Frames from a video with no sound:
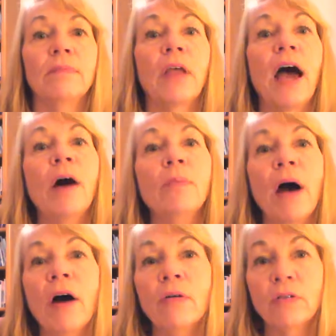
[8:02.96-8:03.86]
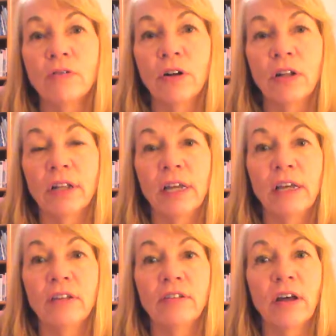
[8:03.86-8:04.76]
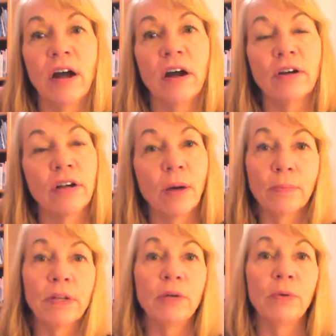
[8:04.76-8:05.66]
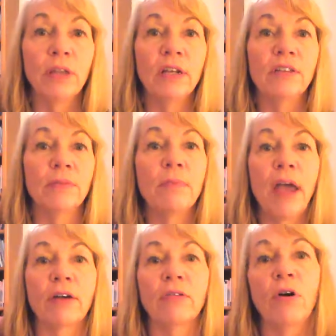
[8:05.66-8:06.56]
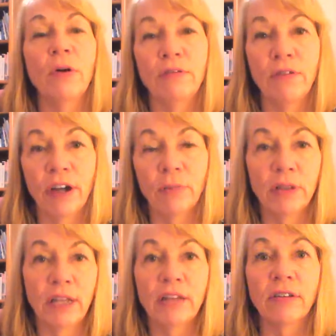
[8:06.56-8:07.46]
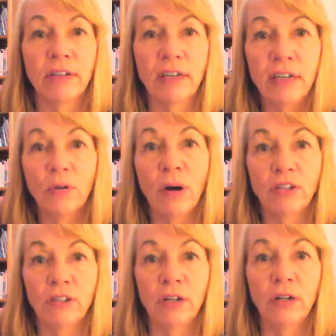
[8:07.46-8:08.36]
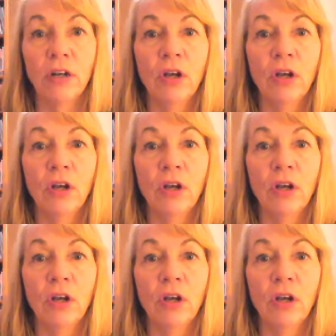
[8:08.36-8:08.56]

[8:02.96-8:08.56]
How powerful is our company within its macro environment? That's a key question.